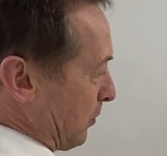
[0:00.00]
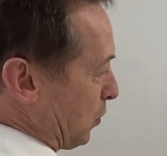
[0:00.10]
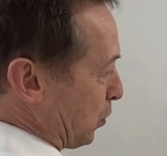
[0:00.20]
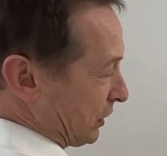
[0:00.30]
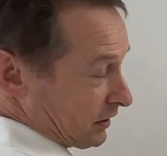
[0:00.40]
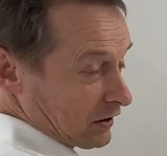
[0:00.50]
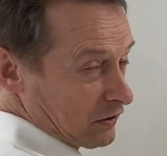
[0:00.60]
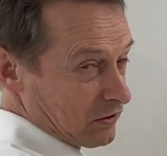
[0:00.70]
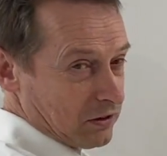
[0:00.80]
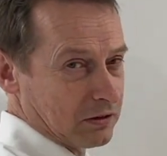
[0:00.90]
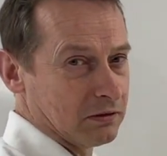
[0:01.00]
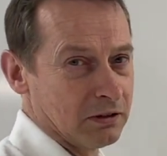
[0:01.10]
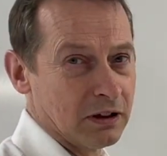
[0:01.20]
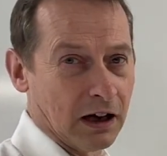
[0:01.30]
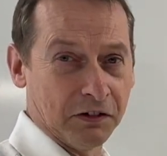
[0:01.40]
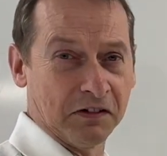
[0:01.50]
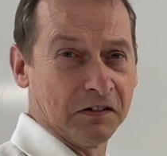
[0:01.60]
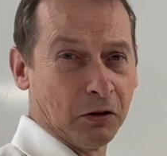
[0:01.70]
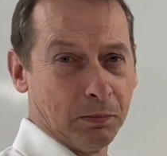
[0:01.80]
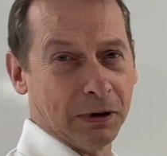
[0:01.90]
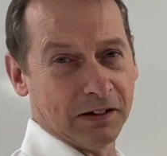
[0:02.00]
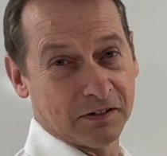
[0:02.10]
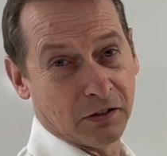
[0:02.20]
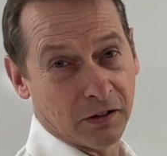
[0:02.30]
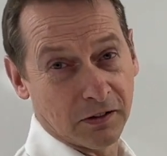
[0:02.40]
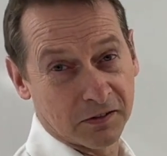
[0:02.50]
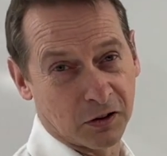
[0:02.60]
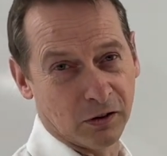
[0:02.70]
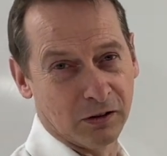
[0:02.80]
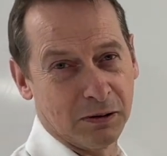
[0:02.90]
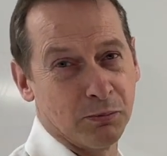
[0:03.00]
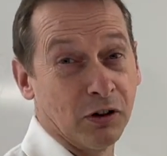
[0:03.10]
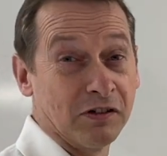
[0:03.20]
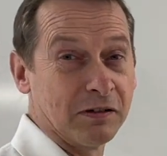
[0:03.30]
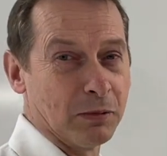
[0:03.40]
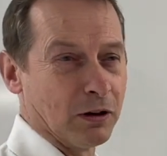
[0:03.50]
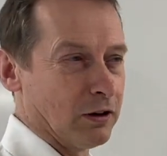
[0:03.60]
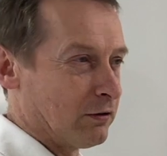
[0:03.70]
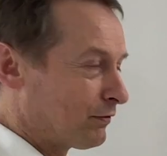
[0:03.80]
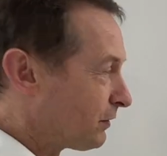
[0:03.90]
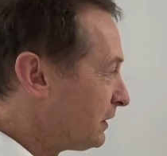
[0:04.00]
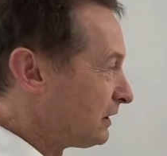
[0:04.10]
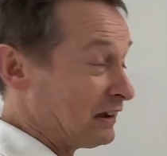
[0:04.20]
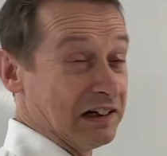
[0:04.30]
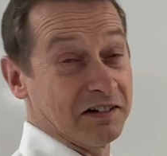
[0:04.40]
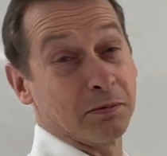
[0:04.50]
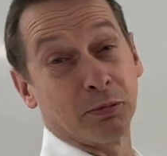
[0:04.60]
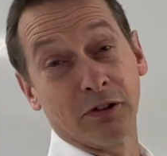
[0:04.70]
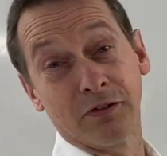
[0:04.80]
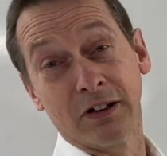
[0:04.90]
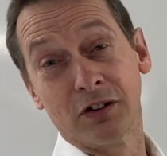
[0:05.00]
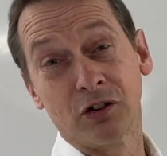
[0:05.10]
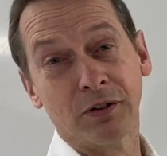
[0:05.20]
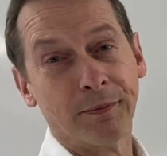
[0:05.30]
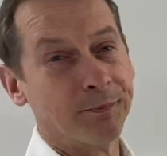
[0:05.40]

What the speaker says: what it can do. And this is all based on the security principle of least privilege.